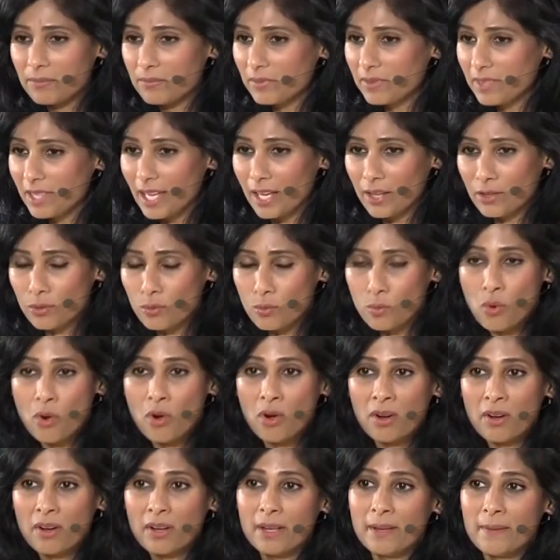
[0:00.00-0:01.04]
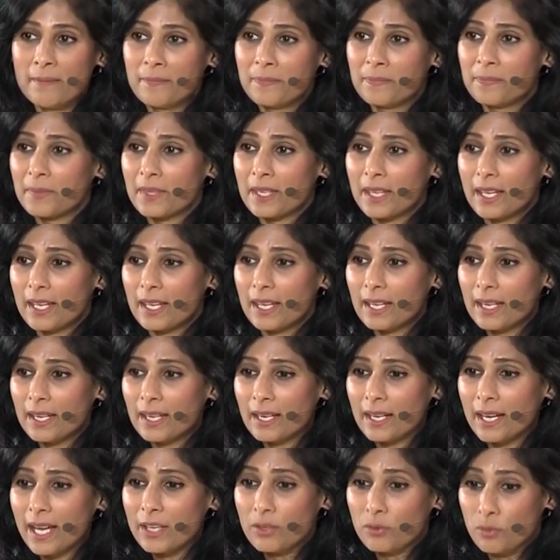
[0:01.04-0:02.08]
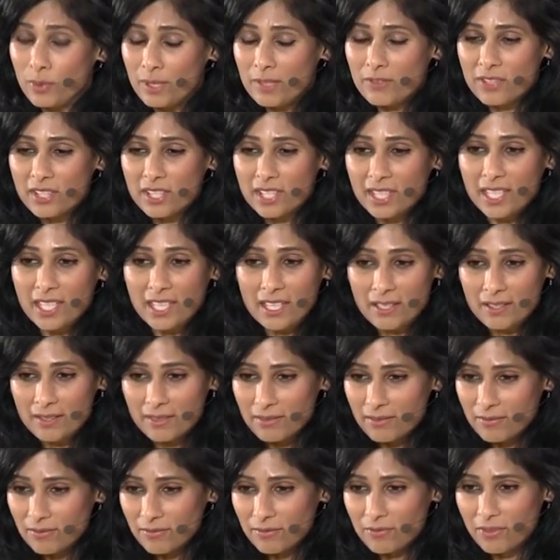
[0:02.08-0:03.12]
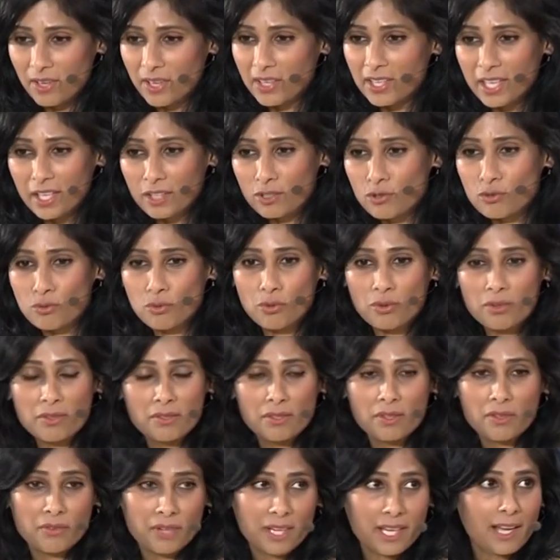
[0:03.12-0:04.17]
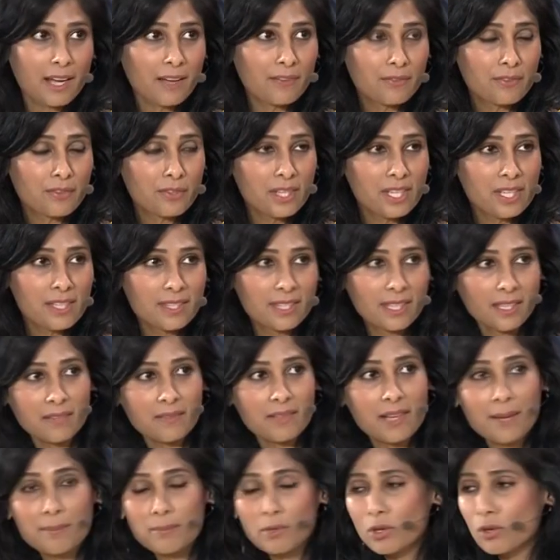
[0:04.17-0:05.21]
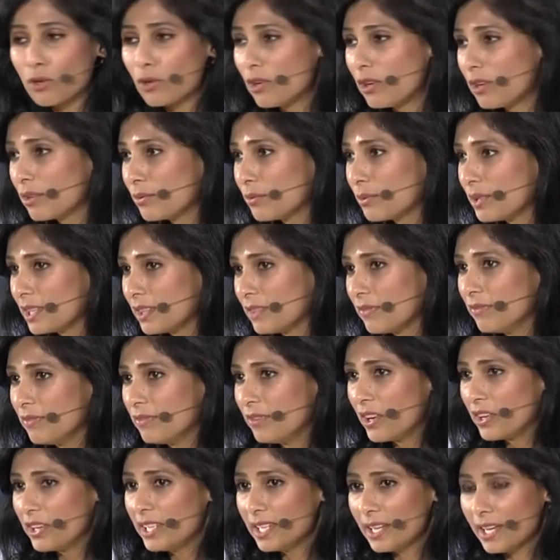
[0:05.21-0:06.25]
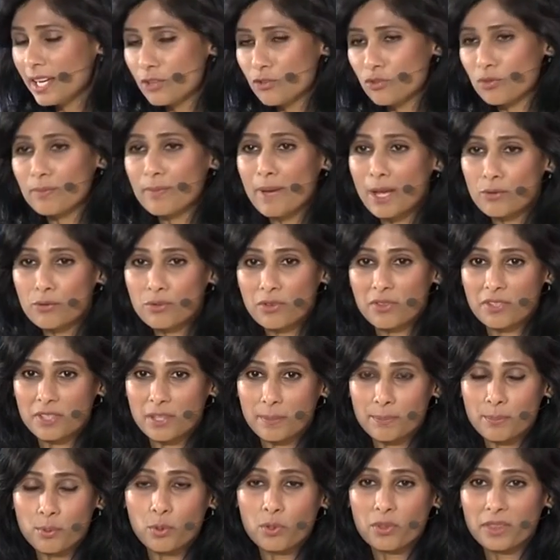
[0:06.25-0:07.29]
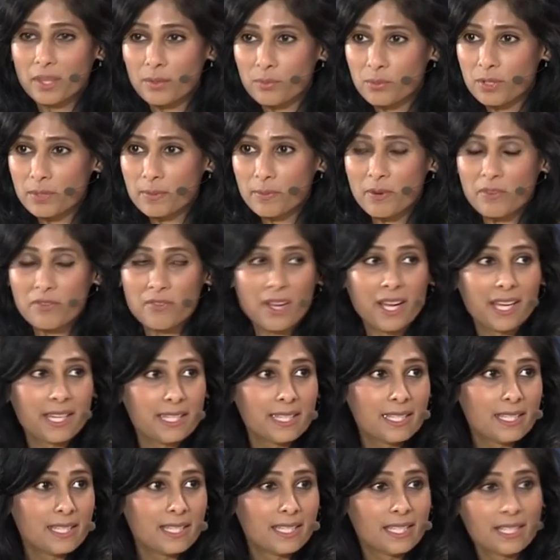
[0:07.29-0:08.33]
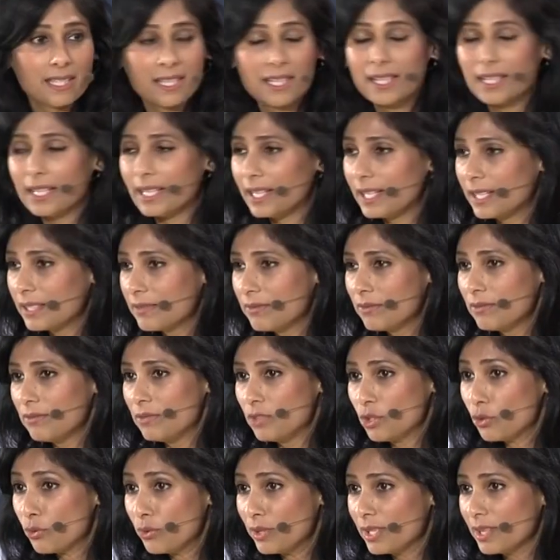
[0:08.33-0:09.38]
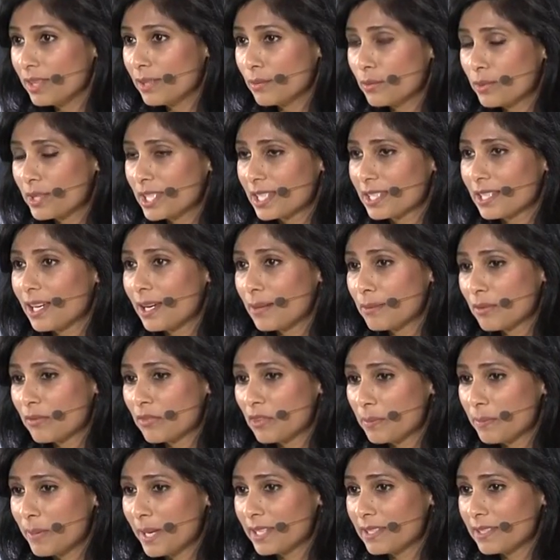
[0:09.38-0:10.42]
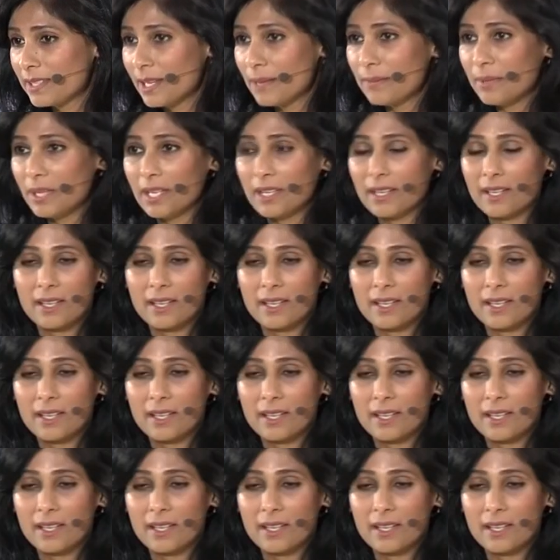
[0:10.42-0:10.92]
now the war, and we've seen very extraordinary recoveries that have come along with very large amounts of support that was provided during the worst time of the pandemic